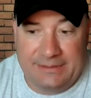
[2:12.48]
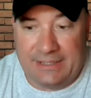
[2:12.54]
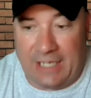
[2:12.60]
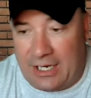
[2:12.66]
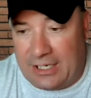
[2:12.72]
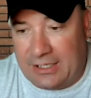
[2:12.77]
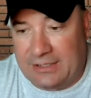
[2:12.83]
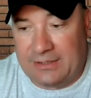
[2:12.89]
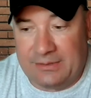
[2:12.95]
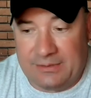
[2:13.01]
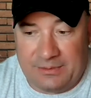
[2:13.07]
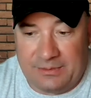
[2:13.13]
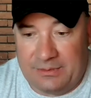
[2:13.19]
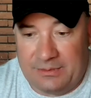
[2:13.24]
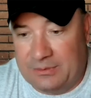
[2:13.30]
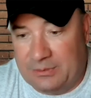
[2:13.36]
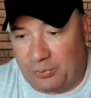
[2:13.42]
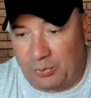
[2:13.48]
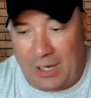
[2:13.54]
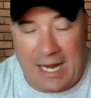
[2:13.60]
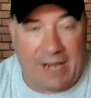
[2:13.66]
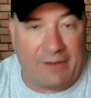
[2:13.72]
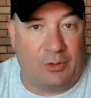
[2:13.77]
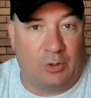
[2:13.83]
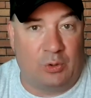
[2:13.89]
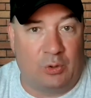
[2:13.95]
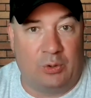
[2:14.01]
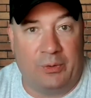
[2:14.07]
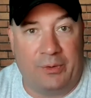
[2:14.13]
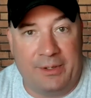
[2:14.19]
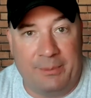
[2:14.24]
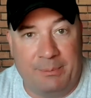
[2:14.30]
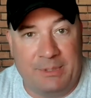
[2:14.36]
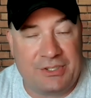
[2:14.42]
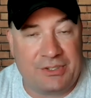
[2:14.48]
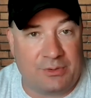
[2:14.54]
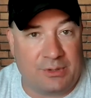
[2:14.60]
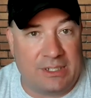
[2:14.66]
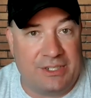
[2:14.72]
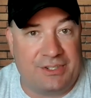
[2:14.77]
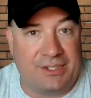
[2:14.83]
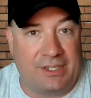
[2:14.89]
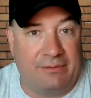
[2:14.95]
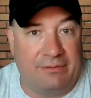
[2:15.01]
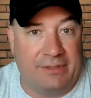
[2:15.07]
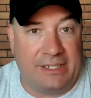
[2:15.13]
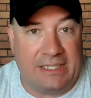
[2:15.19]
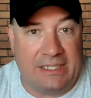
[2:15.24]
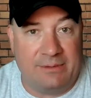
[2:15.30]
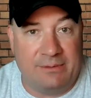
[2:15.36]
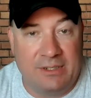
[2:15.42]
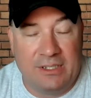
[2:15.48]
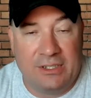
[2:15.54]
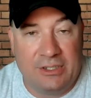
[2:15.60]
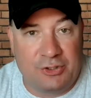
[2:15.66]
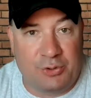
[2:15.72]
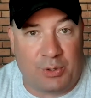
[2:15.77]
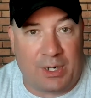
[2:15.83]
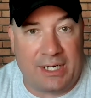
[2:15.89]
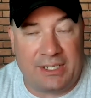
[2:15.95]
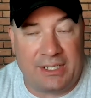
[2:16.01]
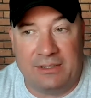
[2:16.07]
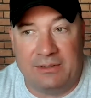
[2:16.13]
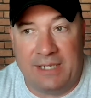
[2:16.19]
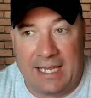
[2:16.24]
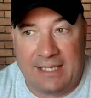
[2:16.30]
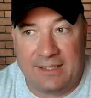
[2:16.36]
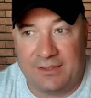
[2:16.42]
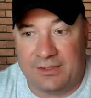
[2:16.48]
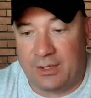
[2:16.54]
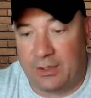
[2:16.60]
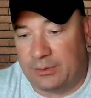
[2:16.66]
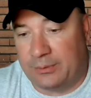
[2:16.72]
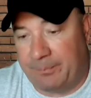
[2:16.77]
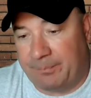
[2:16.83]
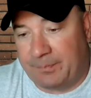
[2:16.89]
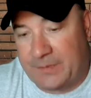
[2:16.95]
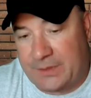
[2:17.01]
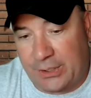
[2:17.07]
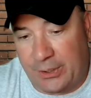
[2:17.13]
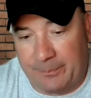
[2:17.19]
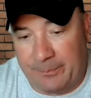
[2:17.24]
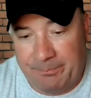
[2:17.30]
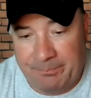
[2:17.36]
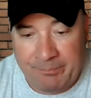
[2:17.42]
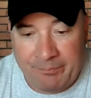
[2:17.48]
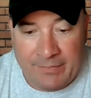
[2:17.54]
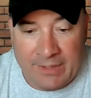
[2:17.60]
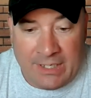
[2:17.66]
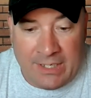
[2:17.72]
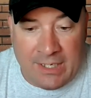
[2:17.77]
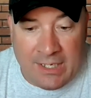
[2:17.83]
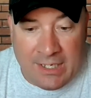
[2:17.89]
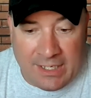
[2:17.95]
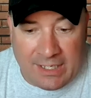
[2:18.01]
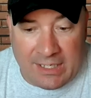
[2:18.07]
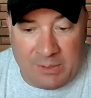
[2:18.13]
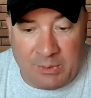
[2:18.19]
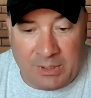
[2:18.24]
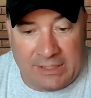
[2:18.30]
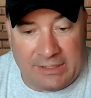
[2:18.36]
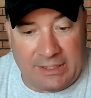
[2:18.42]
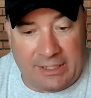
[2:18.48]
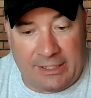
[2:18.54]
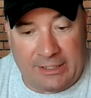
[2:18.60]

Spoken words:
unravel the mysteries of the dreaded end zone. So anyway,